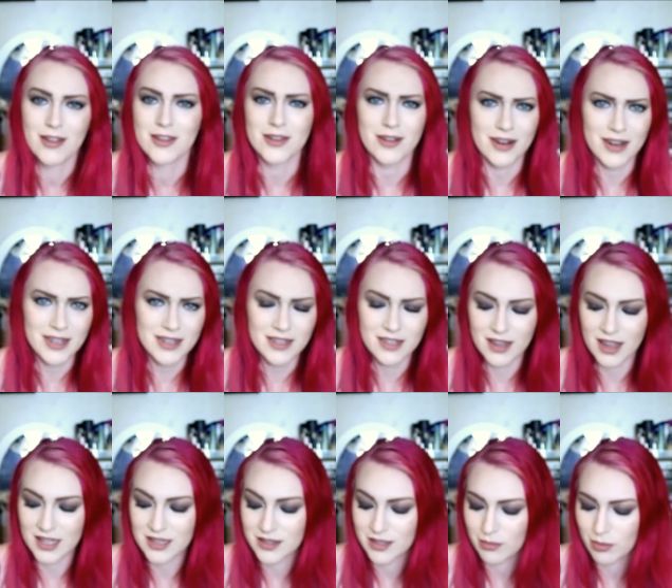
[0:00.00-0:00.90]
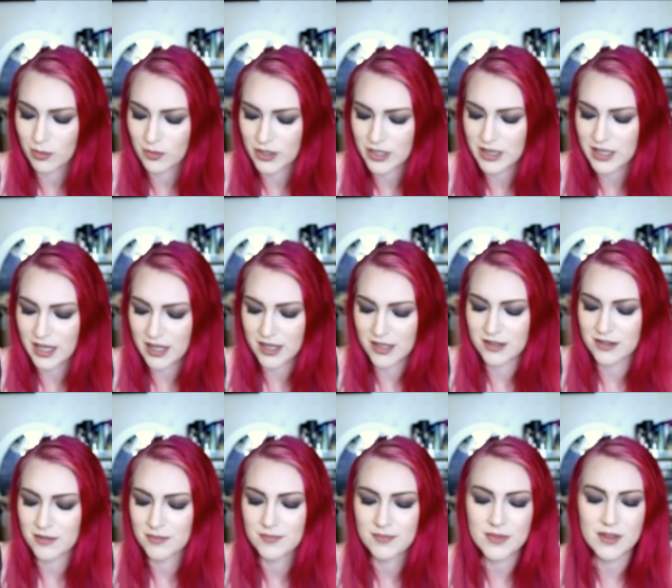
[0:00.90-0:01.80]
Sorry, I had to like double read that
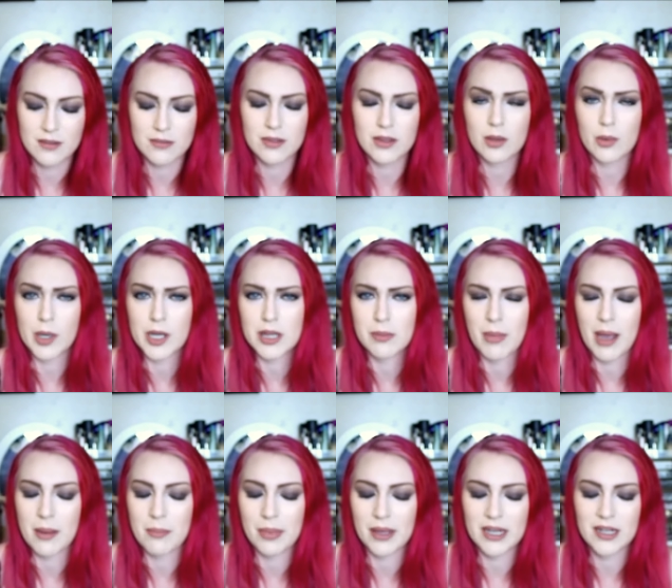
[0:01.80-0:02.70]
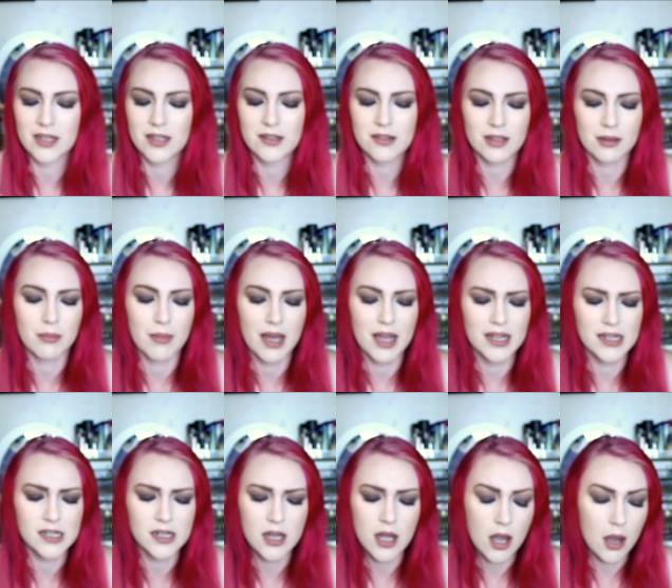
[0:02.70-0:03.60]
because the way my bend is on
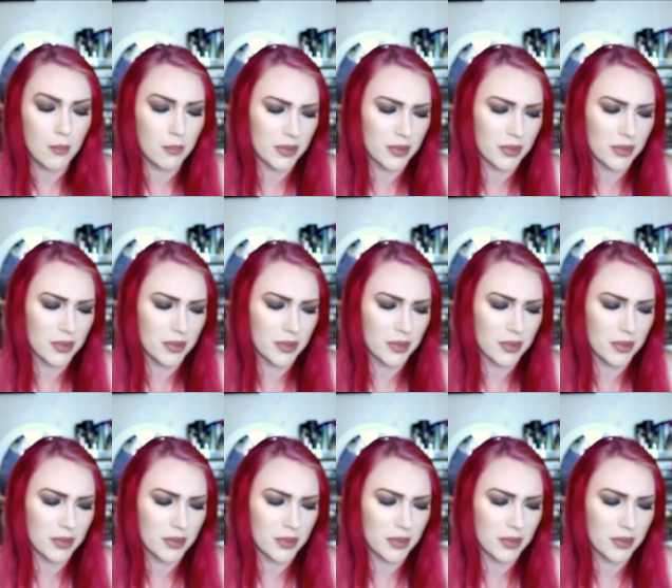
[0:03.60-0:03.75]
mine.